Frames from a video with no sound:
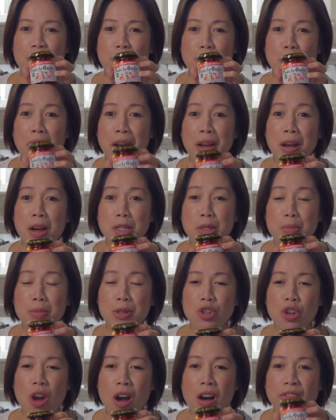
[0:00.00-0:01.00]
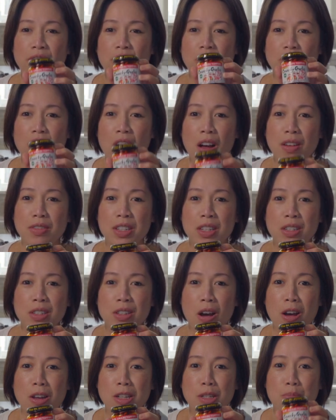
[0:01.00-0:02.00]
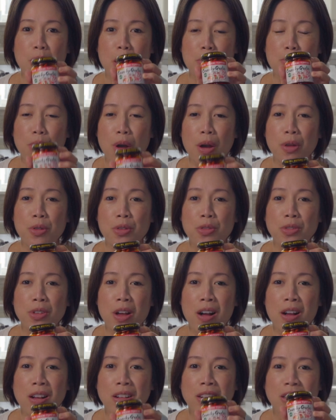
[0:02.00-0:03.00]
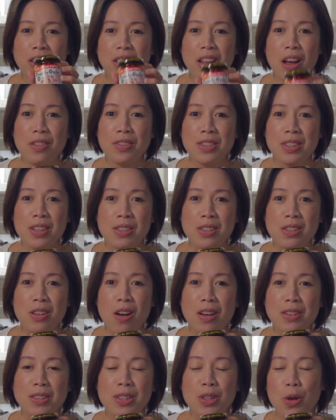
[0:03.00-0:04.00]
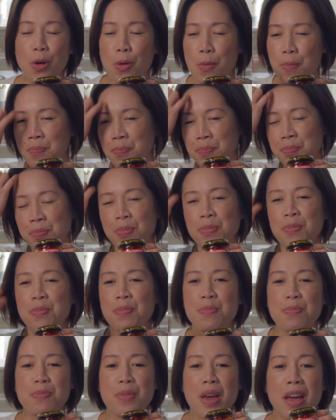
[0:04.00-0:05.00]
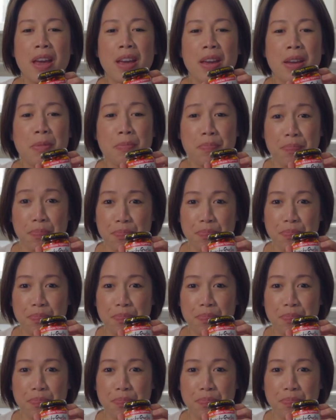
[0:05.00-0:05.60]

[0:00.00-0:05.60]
my husband John loves this sauce. My brother-in-law loves this sauce. So, they